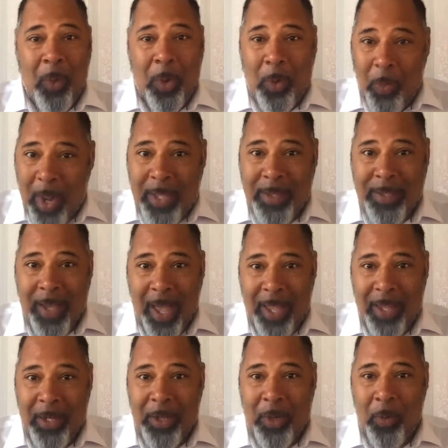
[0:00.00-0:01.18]
great
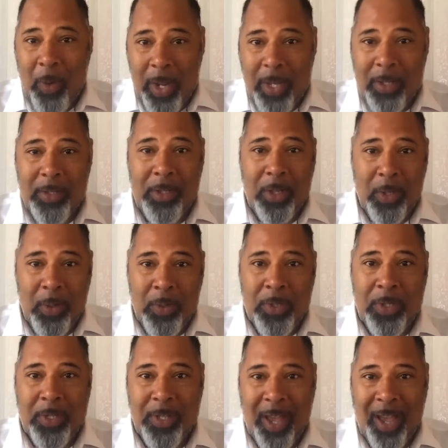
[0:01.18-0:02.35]
day, great
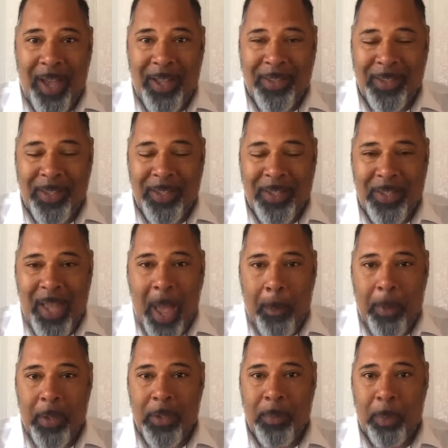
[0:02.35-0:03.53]
news that this has
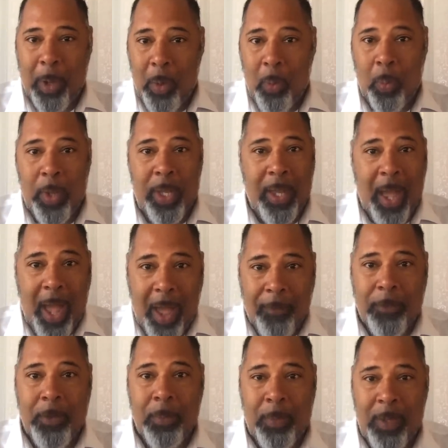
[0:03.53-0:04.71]
happened, but we
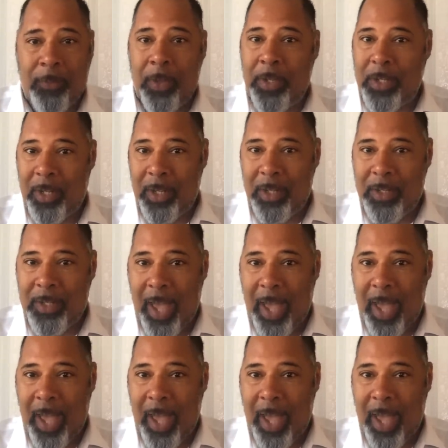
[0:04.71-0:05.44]
have to be vigilant